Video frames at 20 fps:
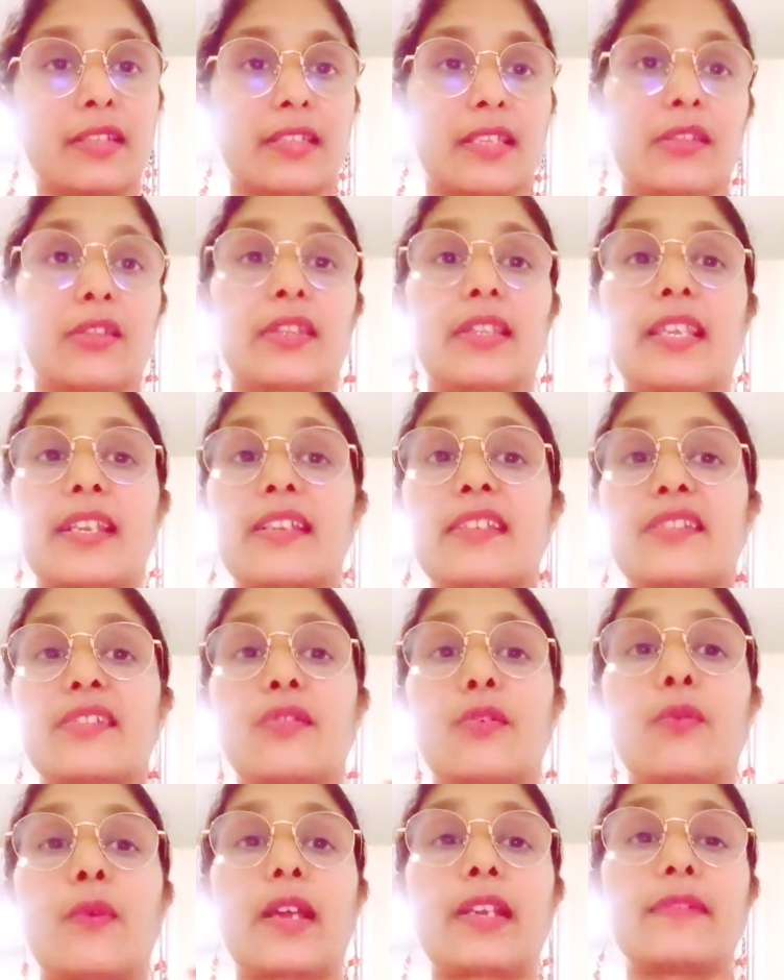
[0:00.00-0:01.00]
There is
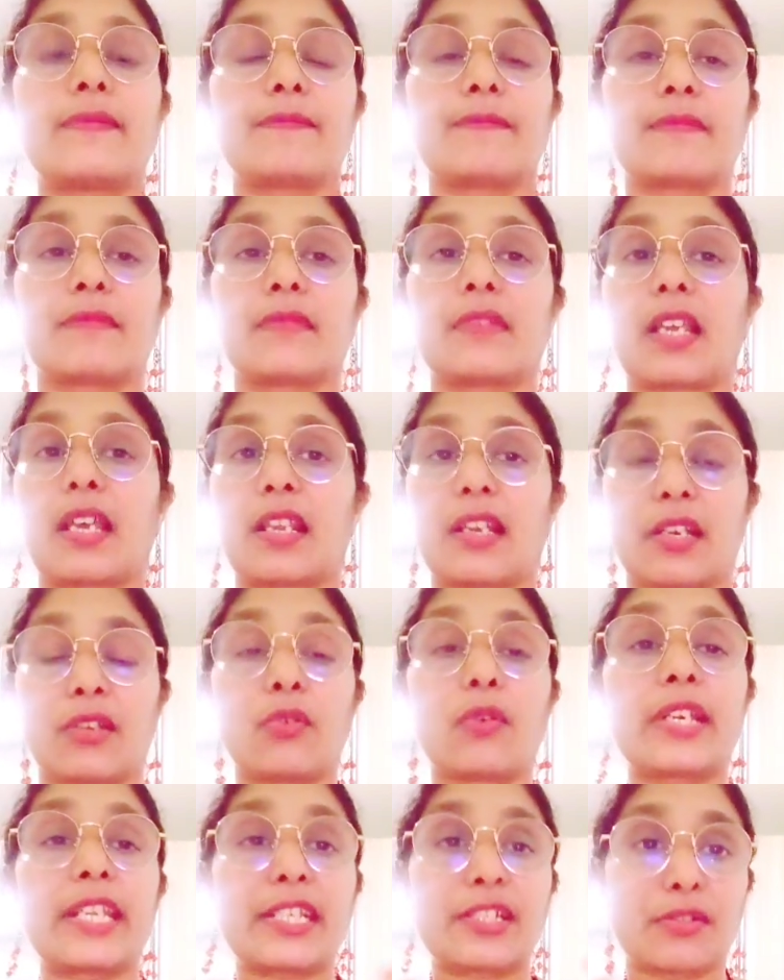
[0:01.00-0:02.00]
no
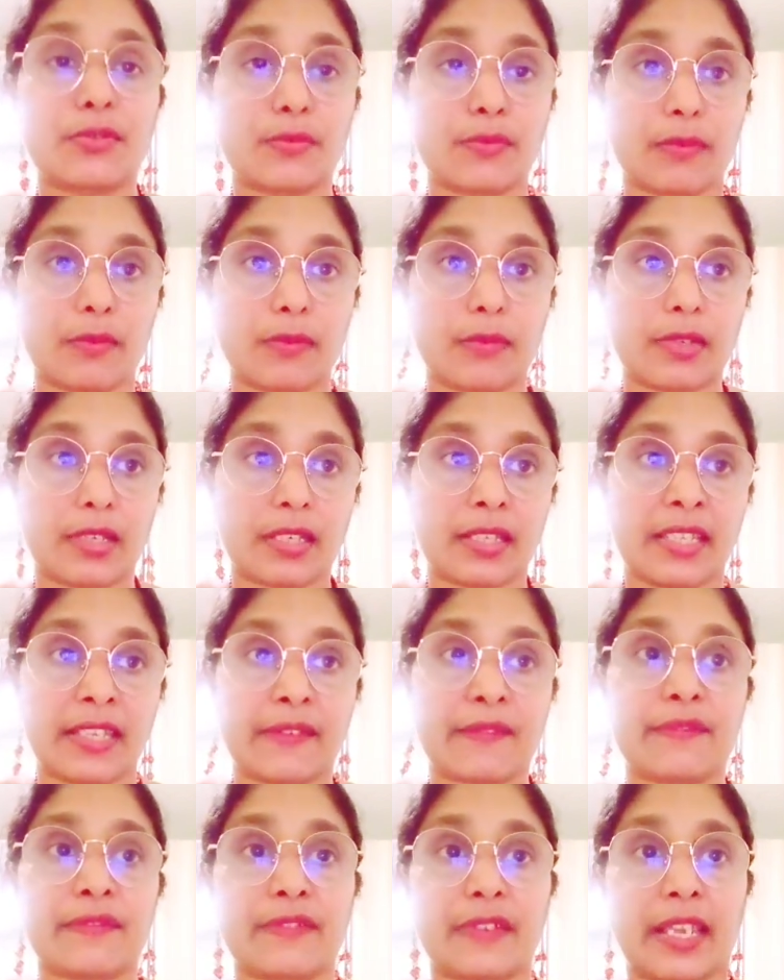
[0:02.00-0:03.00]
need to
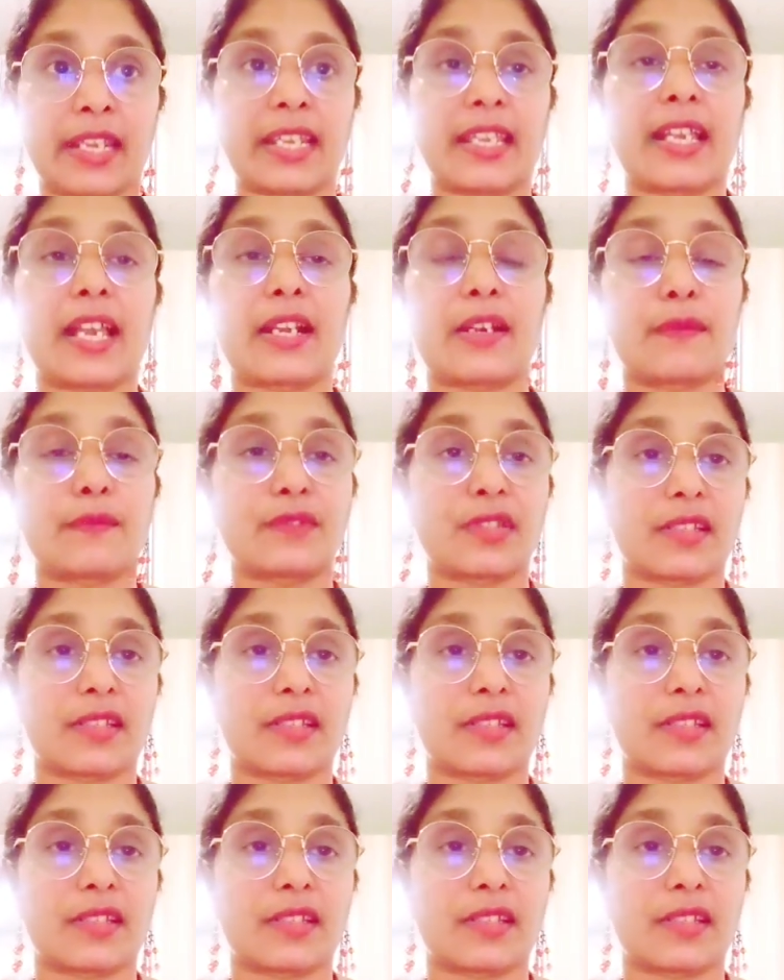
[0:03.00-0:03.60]
give any kind of